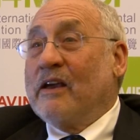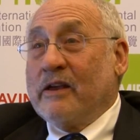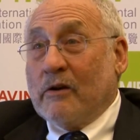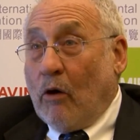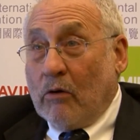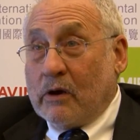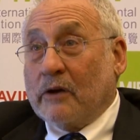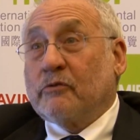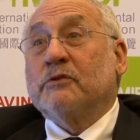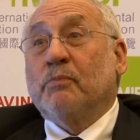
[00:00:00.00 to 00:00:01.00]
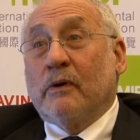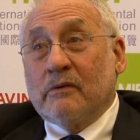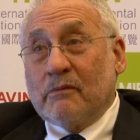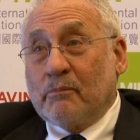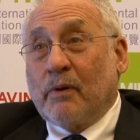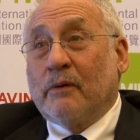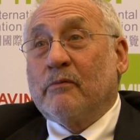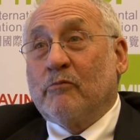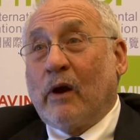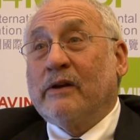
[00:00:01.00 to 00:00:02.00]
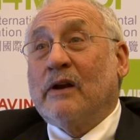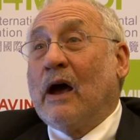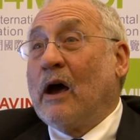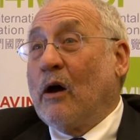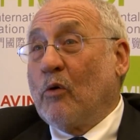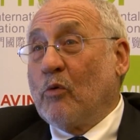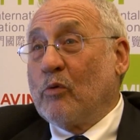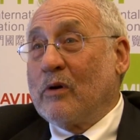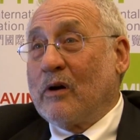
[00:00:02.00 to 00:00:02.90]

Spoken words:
in all countries, but right now,